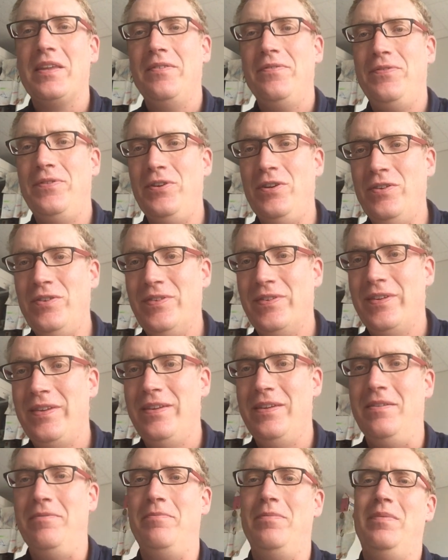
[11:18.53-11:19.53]
First,
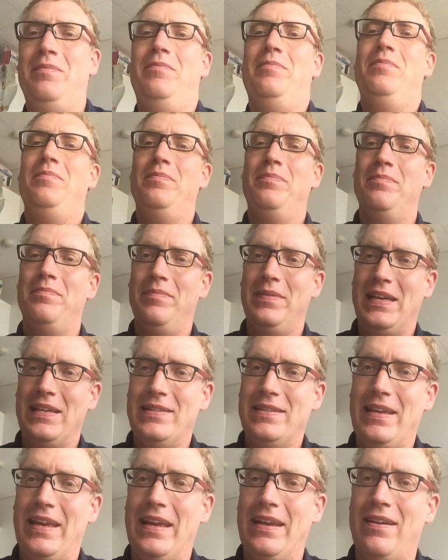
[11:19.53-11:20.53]

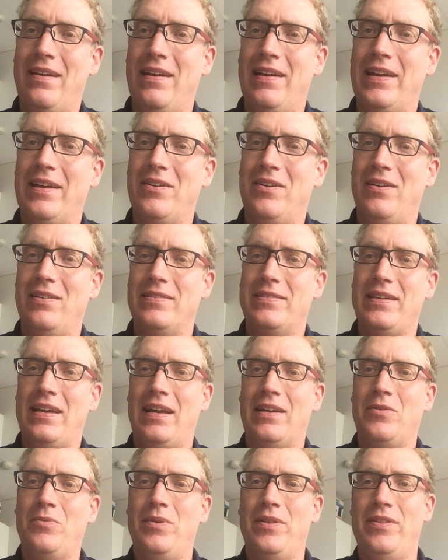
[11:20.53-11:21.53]
maintain eye
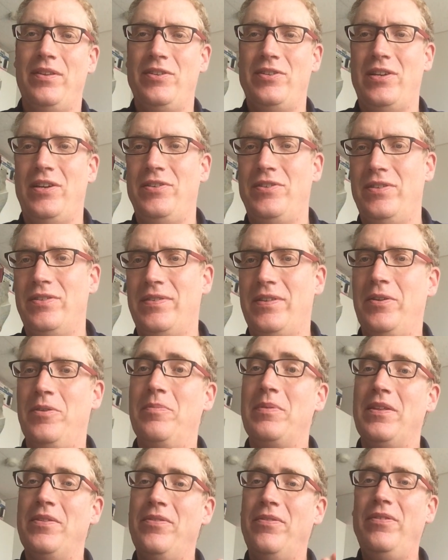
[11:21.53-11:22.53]
contact with the judges. There will
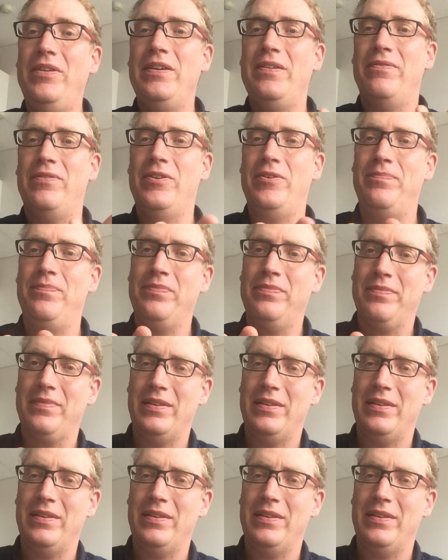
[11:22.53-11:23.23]
be 3 of them,